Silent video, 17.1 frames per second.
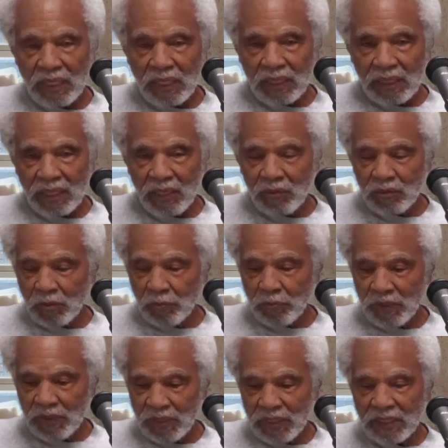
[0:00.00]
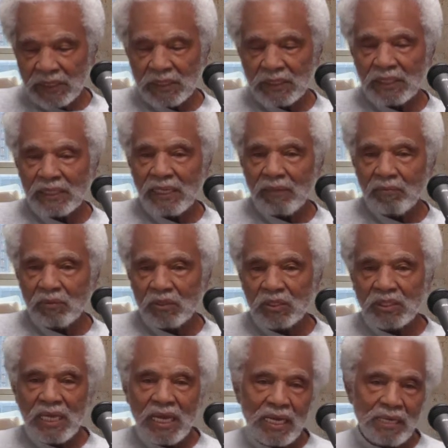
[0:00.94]
There was a petition that was
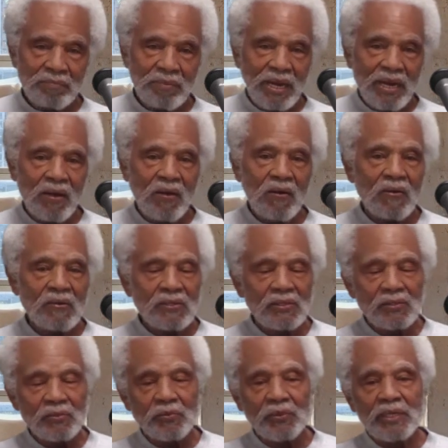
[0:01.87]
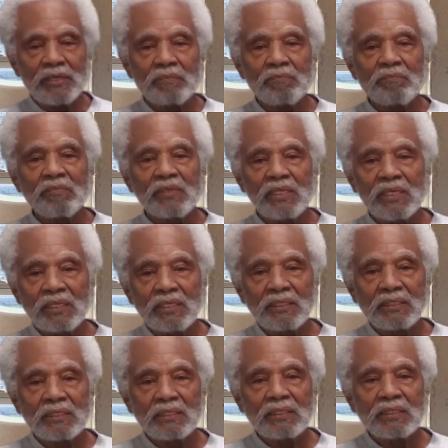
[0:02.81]
signed by all of the great
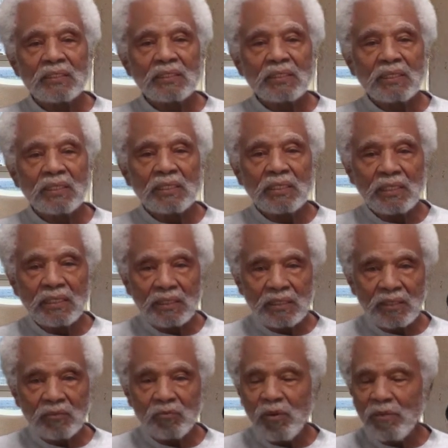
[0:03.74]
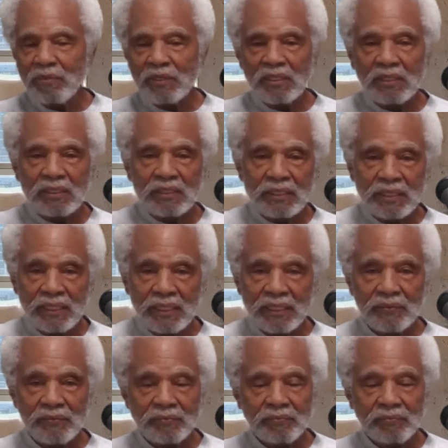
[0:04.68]
men in England. Women didn't count.